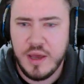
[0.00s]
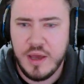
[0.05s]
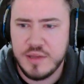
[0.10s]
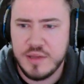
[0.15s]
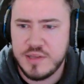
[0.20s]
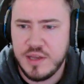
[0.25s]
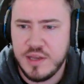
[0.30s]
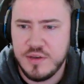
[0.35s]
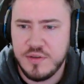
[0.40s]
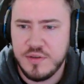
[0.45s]

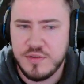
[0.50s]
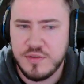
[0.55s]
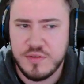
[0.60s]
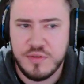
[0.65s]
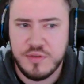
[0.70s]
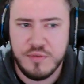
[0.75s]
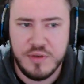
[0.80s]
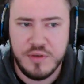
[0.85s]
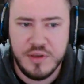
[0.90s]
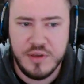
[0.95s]
10 deuce
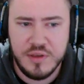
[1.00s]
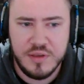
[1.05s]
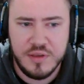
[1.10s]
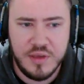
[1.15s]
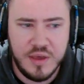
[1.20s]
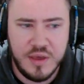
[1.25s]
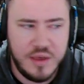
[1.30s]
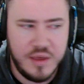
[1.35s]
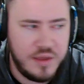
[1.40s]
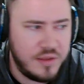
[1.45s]
3
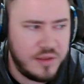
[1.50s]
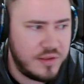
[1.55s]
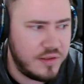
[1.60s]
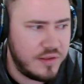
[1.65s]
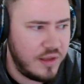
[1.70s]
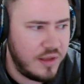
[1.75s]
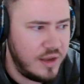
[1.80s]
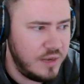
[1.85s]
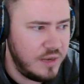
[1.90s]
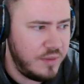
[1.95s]
is
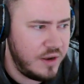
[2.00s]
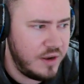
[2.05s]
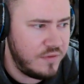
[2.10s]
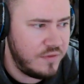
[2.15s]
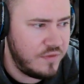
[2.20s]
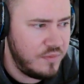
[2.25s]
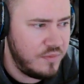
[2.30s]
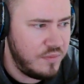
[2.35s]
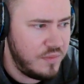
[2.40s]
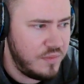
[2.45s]
slightly better
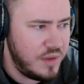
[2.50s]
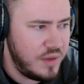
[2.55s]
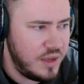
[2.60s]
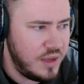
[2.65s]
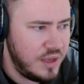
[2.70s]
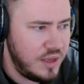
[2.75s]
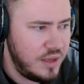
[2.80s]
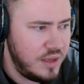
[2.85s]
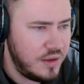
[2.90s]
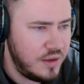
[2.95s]
for
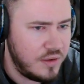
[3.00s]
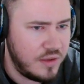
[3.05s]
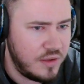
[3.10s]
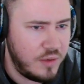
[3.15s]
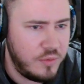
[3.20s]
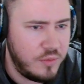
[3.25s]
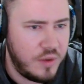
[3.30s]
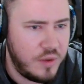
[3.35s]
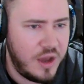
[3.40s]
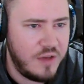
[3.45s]
me because I
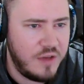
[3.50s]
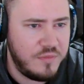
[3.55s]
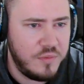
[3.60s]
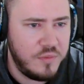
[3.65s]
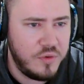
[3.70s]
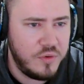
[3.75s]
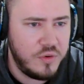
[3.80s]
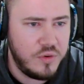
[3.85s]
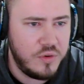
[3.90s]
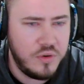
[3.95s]
will have
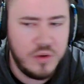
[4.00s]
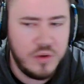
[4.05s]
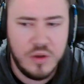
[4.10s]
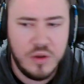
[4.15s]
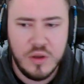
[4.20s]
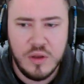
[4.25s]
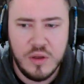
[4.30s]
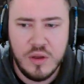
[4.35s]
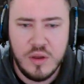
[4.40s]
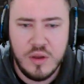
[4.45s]
more.
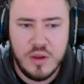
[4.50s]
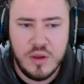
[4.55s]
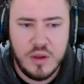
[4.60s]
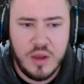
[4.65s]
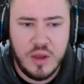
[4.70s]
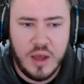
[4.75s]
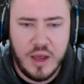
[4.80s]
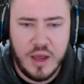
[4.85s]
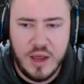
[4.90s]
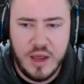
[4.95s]

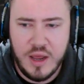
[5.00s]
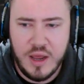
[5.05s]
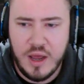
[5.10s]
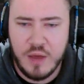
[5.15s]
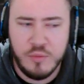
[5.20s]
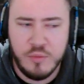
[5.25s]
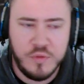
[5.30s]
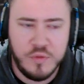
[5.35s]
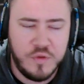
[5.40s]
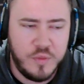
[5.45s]
I
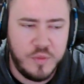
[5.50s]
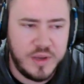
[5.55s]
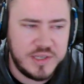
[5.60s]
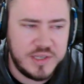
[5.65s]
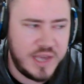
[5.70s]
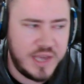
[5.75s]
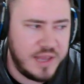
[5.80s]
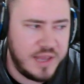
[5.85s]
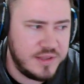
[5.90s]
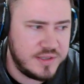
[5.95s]
will 4-bet
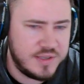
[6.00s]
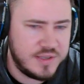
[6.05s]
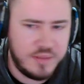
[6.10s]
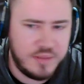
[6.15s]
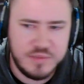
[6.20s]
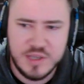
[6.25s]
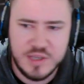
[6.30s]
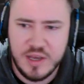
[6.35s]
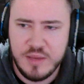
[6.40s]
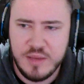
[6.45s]
10s
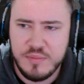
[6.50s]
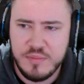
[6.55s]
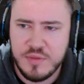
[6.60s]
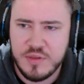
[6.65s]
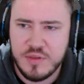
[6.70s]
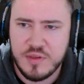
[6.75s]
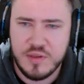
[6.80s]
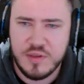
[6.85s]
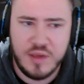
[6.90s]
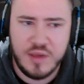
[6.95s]

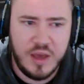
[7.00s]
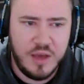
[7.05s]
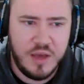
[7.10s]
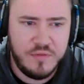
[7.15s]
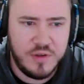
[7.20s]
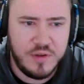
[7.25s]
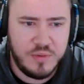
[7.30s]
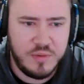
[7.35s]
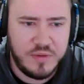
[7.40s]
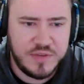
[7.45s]
sometimes.
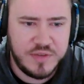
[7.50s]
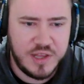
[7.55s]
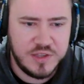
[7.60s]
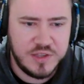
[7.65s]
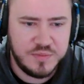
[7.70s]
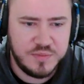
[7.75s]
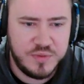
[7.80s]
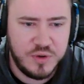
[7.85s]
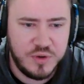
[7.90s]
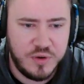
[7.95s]
Then I'll have 10s
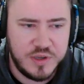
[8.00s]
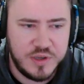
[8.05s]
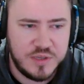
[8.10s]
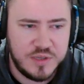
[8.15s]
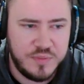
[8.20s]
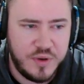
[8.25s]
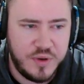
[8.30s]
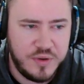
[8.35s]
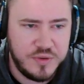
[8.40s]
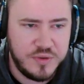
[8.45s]
pure, I
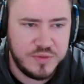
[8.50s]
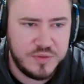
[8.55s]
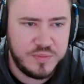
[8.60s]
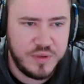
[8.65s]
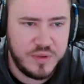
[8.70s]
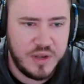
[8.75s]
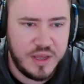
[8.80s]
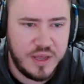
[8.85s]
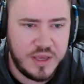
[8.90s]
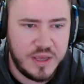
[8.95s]
suppose,
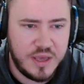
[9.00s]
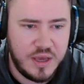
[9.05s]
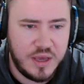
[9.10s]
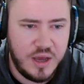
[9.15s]
but like